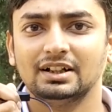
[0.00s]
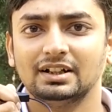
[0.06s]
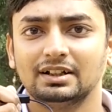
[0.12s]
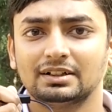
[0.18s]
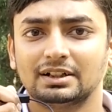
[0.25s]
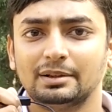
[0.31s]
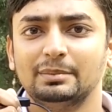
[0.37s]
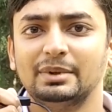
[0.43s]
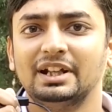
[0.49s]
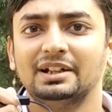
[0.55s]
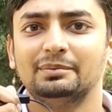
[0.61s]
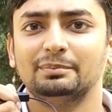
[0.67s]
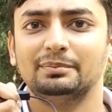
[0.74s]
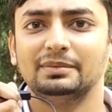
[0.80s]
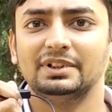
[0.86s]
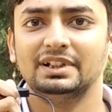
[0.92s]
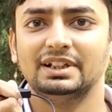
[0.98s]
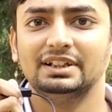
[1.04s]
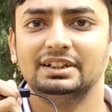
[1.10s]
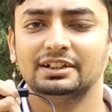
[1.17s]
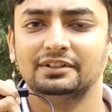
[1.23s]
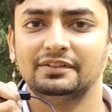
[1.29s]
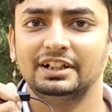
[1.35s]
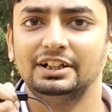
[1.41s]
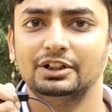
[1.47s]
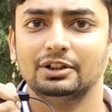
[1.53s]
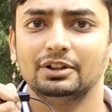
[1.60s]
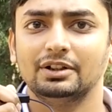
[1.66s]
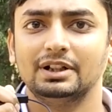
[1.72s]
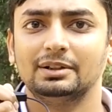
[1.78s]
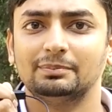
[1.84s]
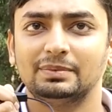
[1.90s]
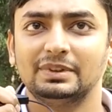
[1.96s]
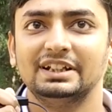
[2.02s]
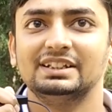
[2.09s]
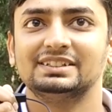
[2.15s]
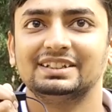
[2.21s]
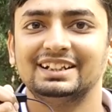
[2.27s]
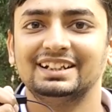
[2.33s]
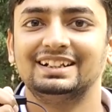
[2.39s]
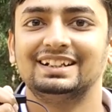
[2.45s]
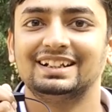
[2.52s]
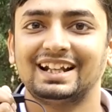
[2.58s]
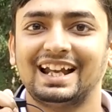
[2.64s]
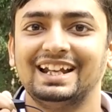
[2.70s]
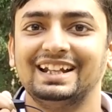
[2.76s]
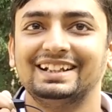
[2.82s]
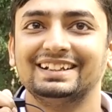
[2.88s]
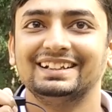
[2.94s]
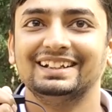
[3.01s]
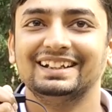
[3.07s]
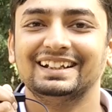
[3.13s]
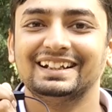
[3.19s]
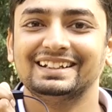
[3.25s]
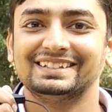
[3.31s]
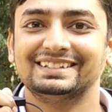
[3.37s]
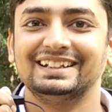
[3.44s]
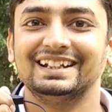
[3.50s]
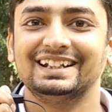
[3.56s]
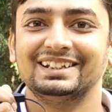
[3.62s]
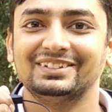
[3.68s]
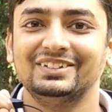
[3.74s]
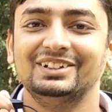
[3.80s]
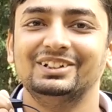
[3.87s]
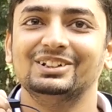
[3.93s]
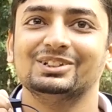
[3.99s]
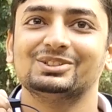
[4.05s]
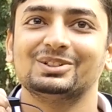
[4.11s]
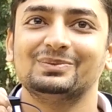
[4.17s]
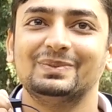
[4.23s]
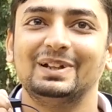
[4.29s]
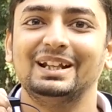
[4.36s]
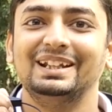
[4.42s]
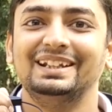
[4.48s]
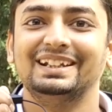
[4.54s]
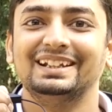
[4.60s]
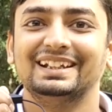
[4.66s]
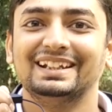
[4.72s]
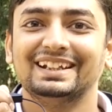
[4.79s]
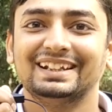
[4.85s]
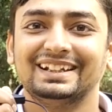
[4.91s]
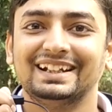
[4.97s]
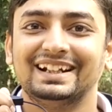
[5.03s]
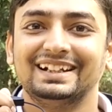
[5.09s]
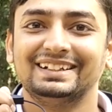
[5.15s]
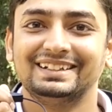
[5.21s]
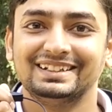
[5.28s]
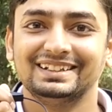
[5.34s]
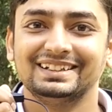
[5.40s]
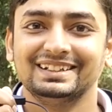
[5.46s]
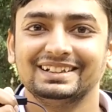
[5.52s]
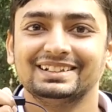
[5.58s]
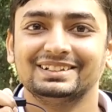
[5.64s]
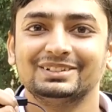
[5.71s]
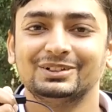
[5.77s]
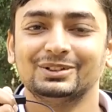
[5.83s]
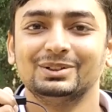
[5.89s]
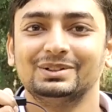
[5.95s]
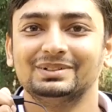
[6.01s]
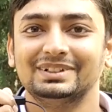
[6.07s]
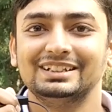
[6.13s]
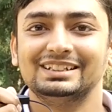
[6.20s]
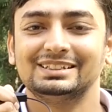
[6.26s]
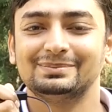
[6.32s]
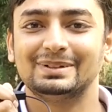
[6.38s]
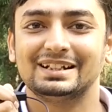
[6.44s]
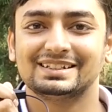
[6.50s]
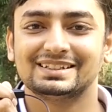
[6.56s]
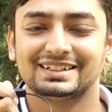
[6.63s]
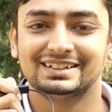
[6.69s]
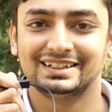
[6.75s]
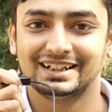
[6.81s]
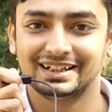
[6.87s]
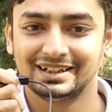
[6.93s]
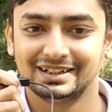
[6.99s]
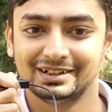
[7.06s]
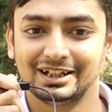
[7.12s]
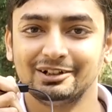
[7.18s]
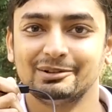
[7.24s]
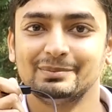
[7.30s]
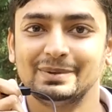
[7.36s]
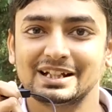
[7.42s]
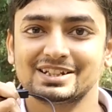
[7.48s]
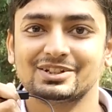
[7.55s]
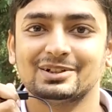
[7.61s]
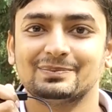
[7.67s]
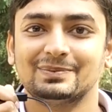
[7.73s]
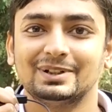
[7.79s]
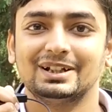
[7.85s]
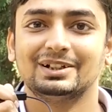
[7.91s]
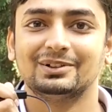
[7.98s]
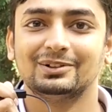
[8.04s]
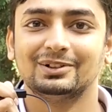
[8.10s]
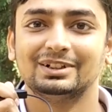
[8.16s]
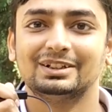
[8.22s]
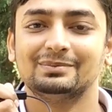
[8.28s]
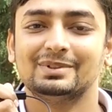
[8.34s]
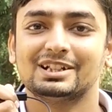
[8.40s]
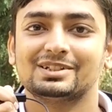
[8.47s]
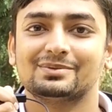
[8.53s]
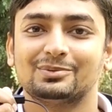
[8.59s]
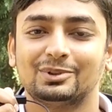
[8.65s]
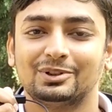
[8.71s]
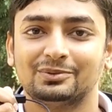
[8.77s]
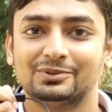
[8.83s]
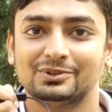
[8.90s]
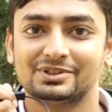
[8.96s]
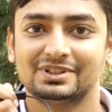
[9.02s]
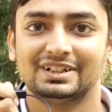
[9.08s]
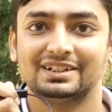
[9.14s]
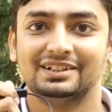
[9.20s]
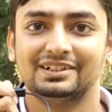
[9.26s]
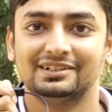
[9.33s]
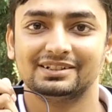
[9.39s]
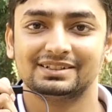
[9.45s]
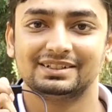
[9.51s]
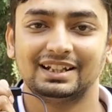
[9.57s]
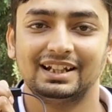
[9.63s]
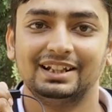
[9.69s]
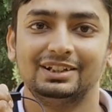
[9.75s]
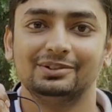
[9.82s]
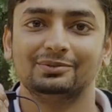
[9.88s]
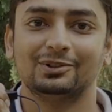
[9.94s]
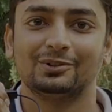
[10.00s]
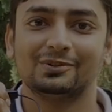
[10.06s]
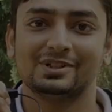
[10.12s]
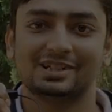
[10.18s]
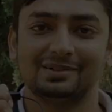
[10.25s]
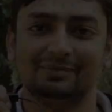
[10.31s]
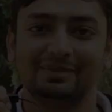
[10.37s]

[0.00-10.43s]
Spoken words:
comment in the video, and please hit like and share the video so many get good inspirations, and best of luck, all the best for your future endeavors. Thank you for watching.